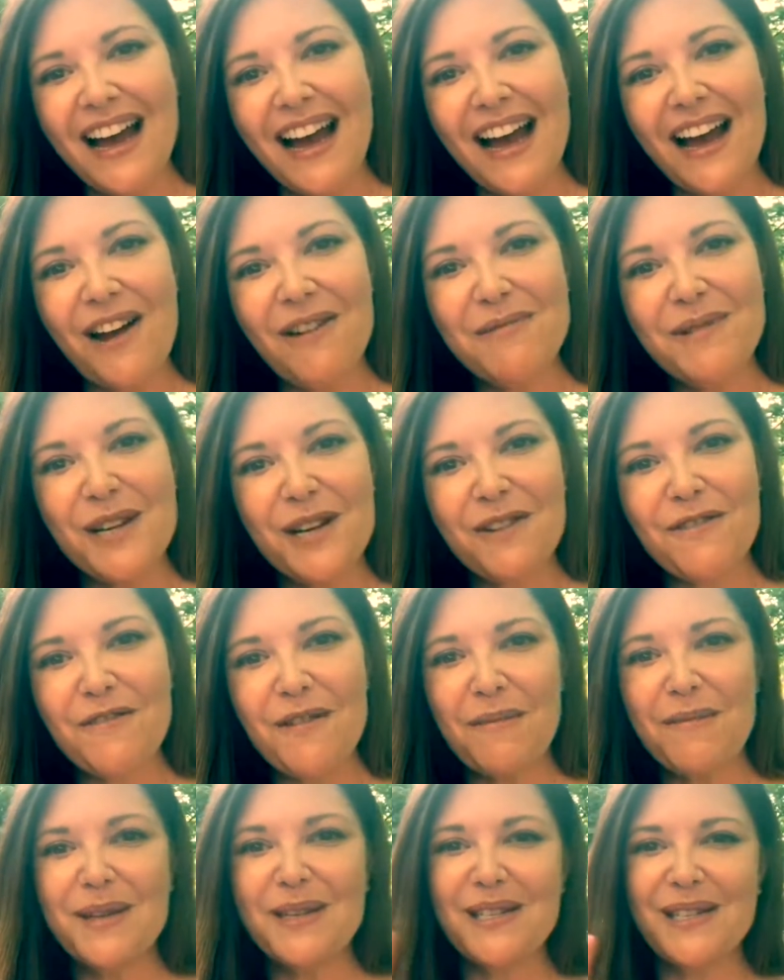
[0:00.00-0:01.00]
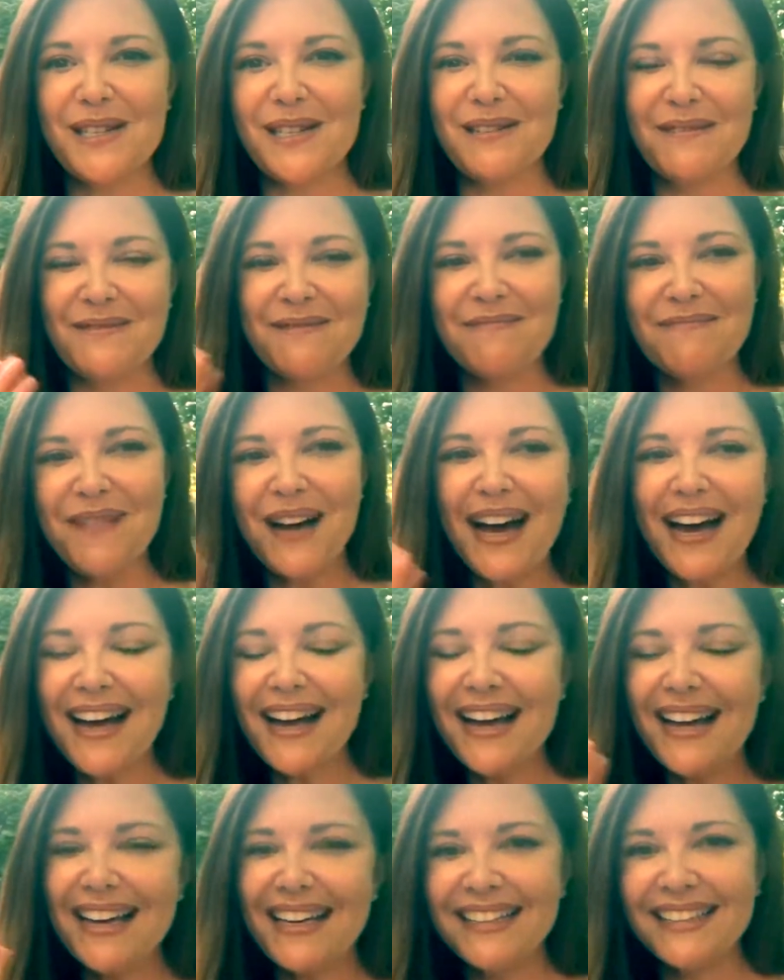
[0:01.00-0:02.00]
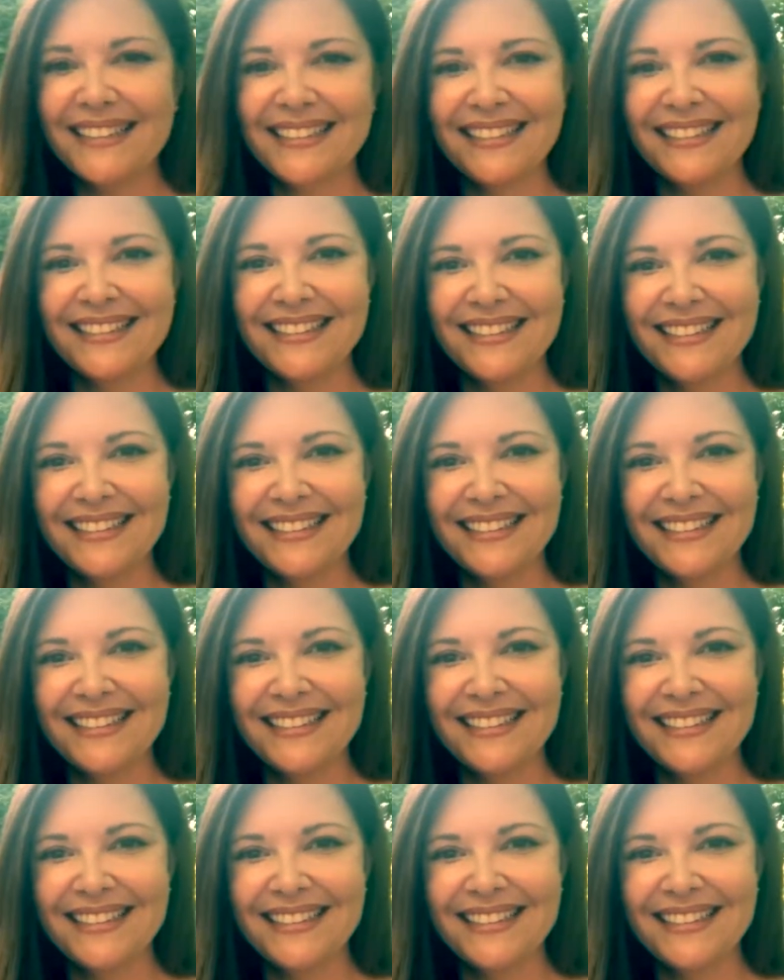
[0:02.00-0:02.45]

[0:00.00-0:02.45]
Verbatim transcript: I hope to hear from you soon. Bye.